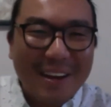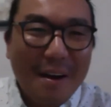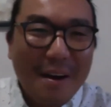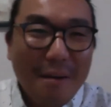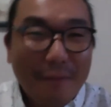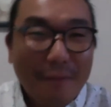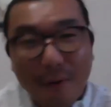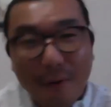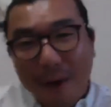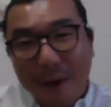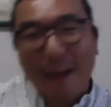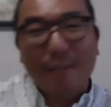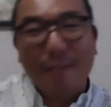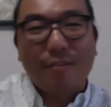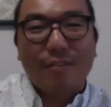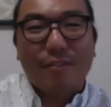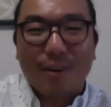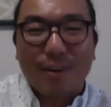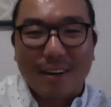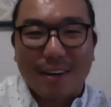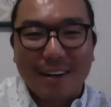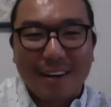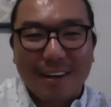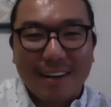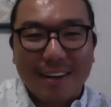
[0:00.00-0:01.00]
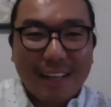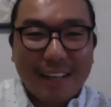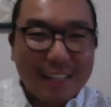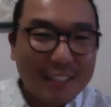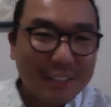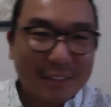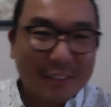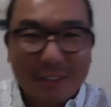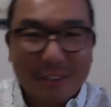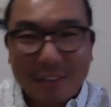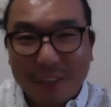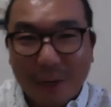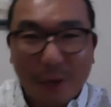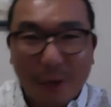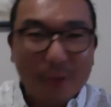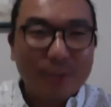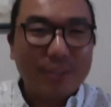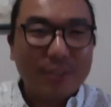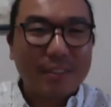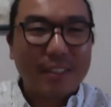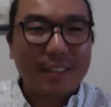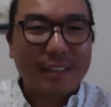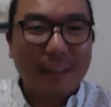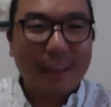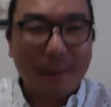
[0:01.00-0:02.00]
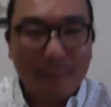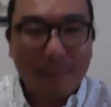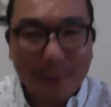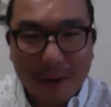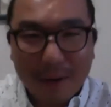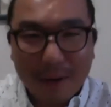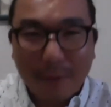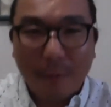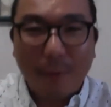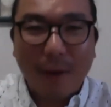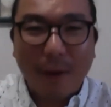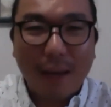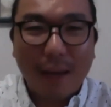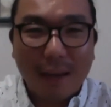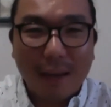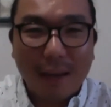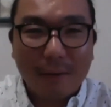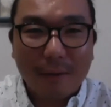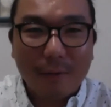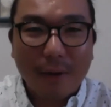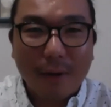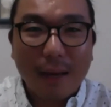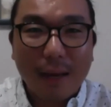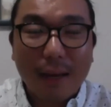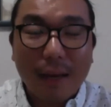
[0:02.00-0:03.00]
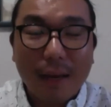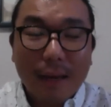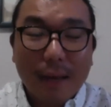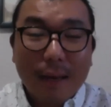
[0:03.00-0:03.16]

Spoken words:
forever. They just ghosted, they went away, right?